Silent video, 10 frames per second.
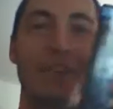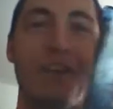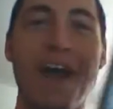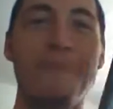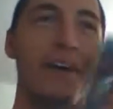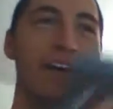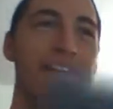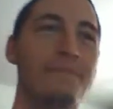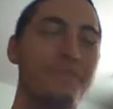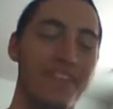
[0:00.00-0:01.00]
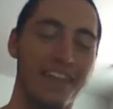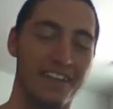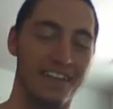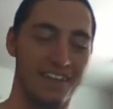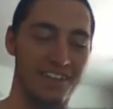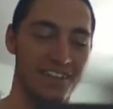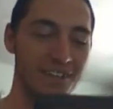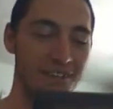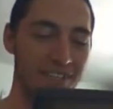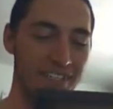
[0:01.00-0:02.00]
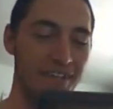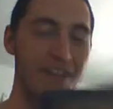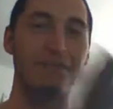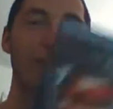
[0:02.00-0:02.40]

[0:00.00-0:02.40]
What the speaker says: crap on him. Holy crap. It was